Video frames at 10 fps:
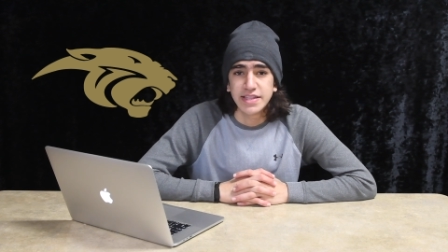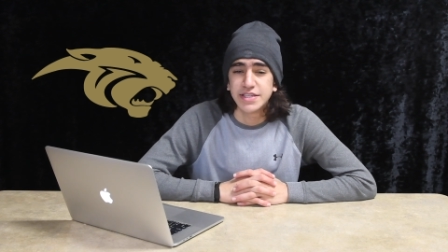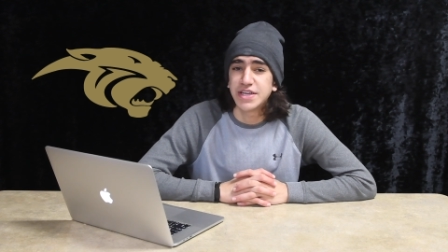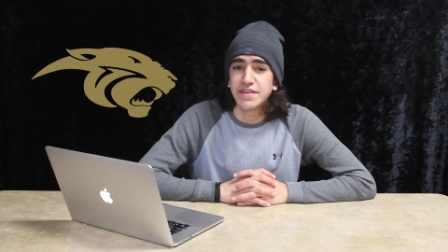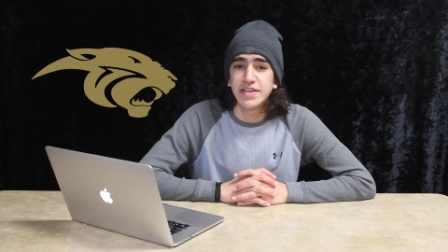The
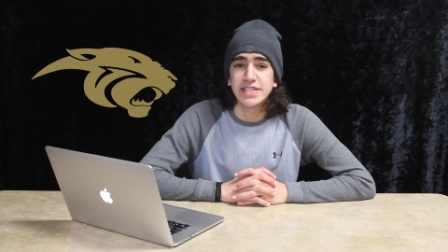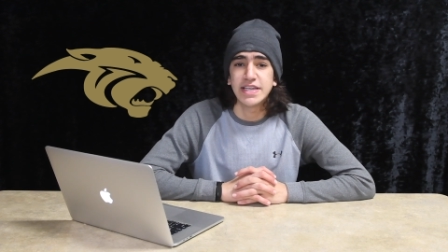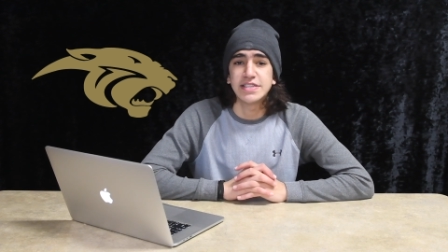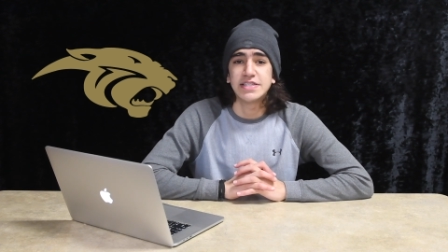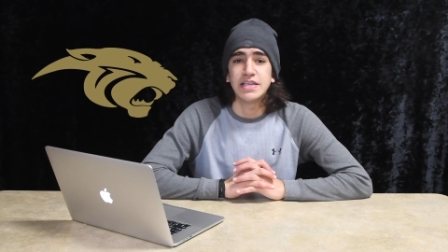JV
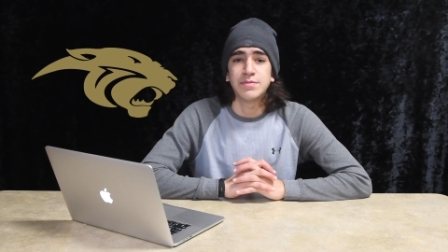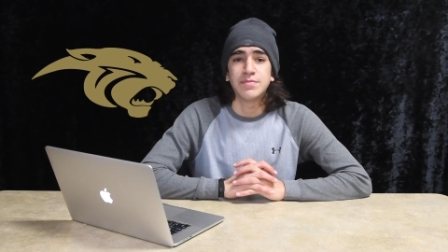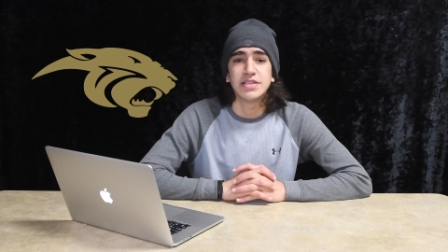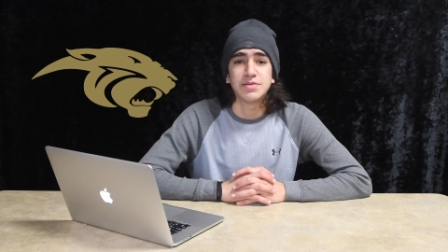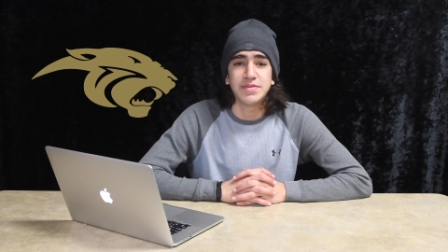tennis team
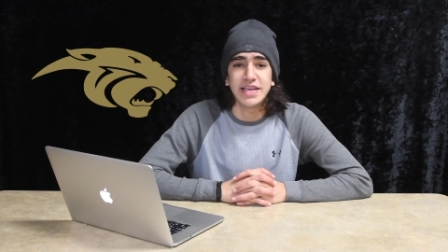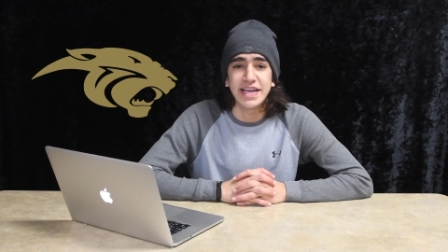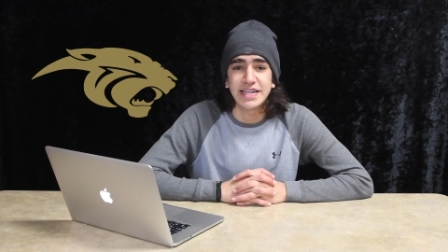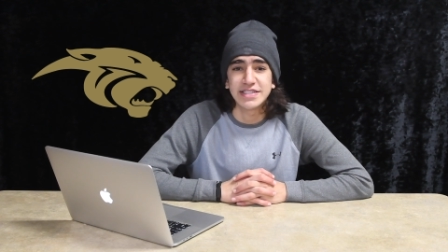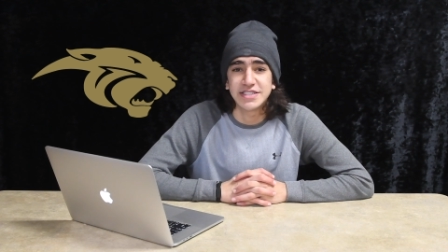has a meet
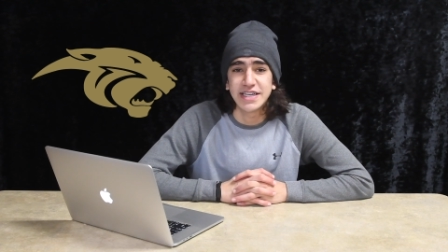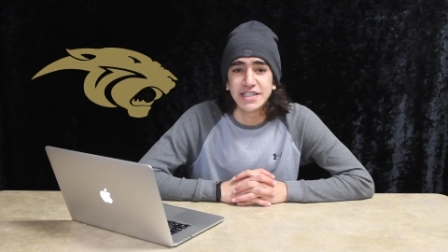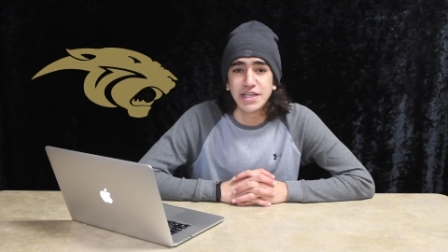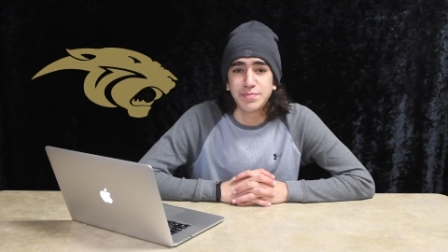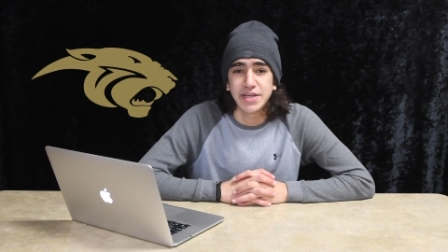against
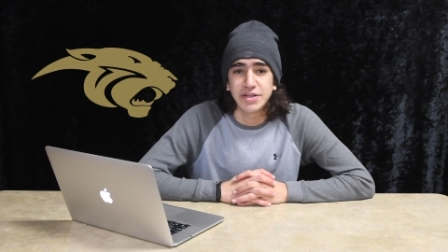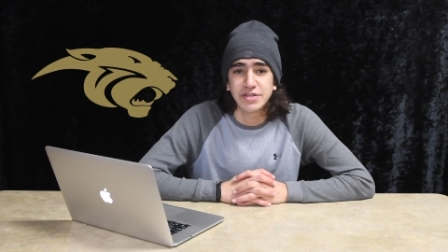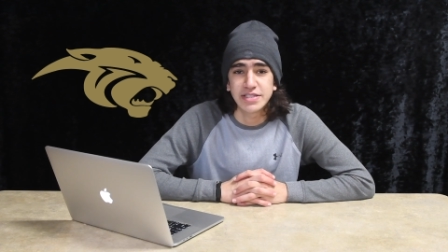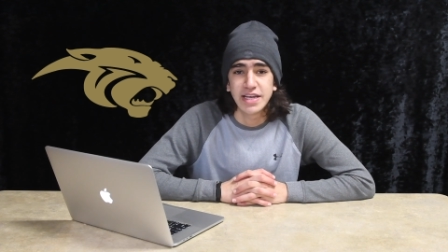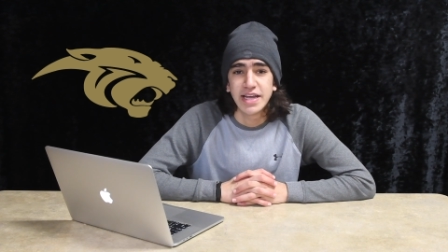JJ
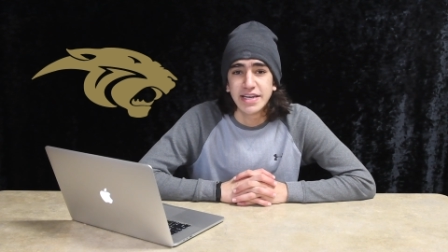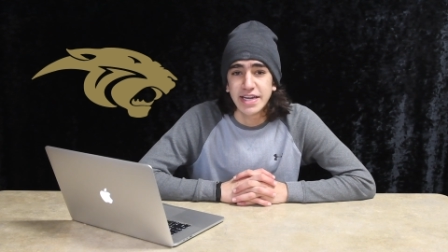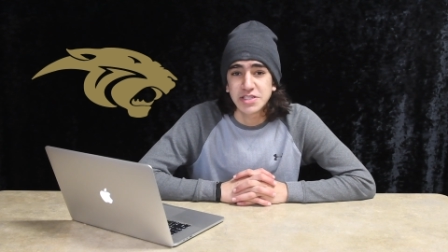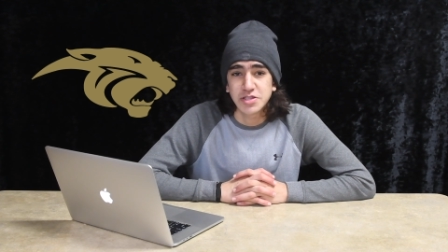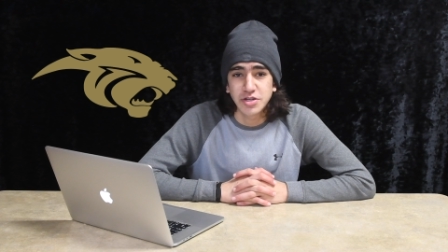Pearce
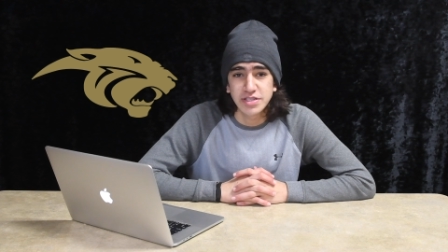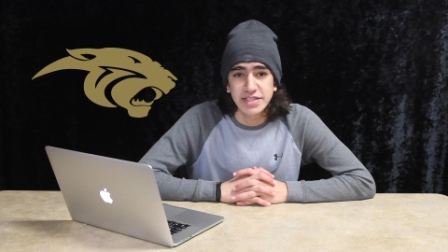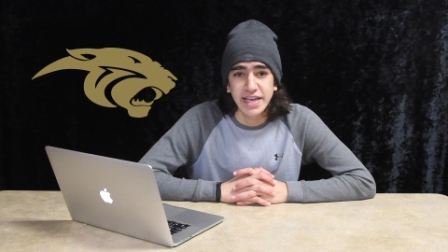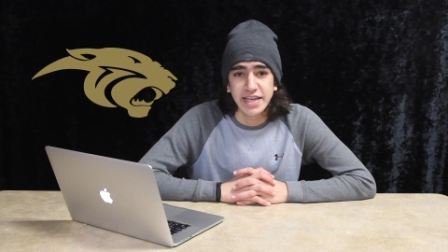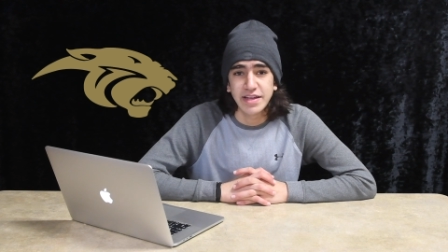next
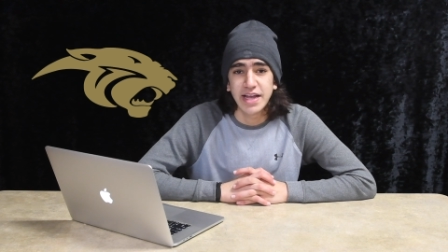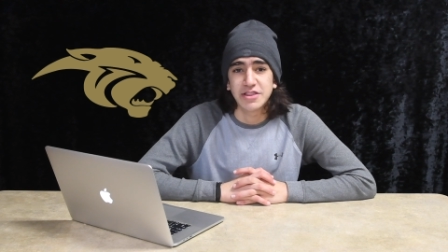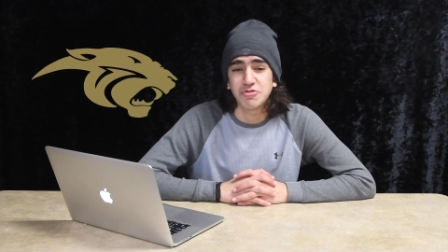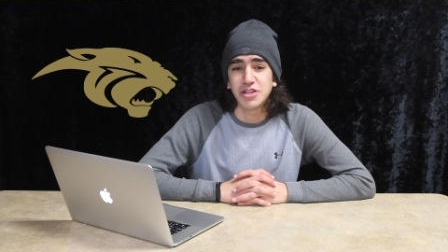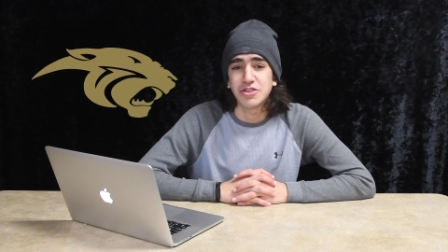Thursday
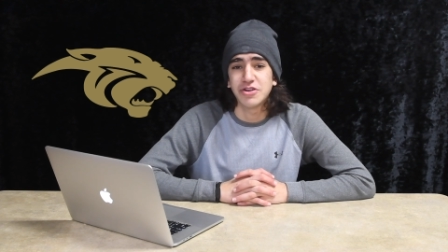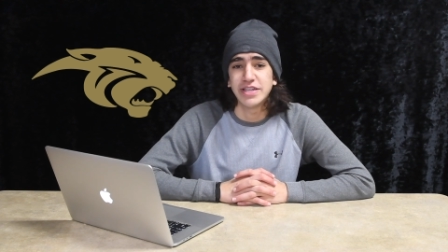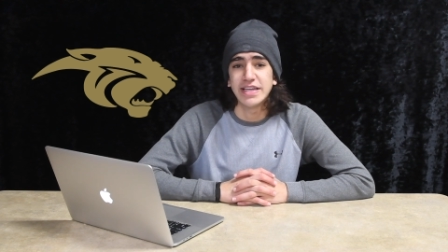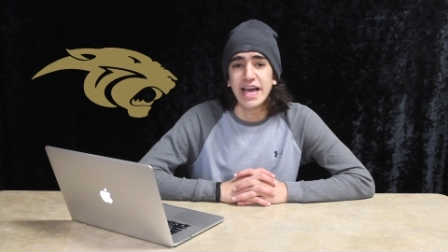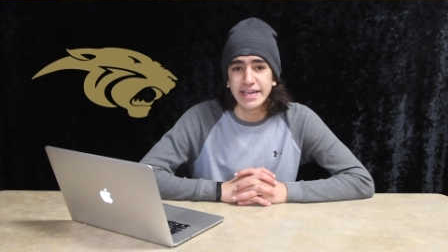at
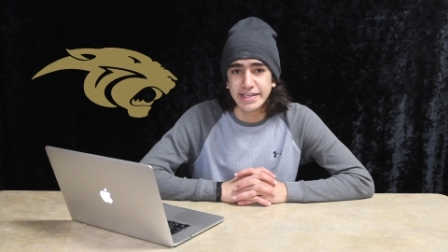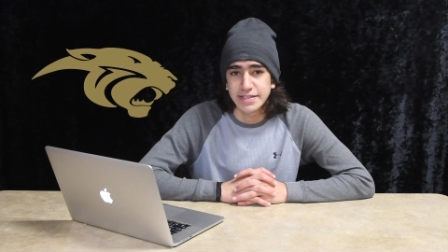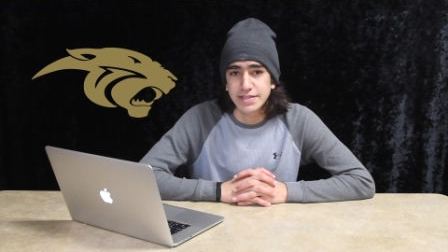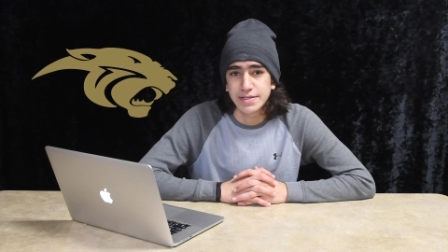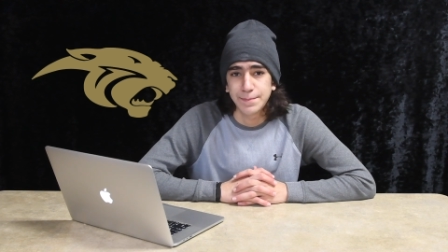3:30 at
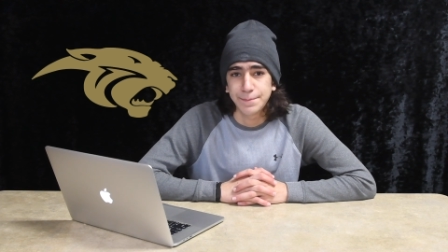East.